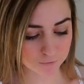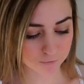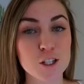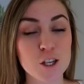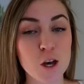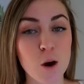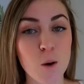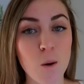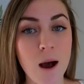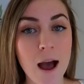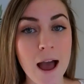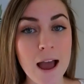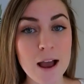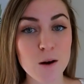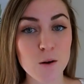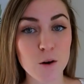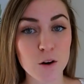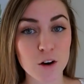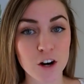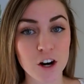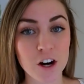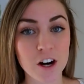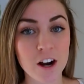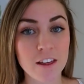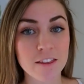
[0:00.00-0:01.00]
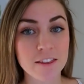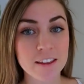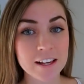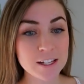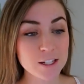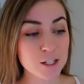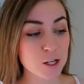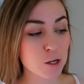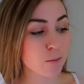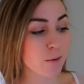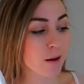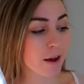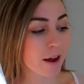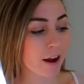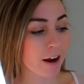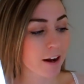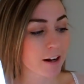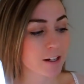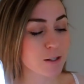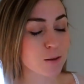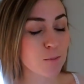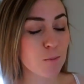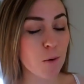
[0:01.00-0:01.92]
So I ordered these two pairs.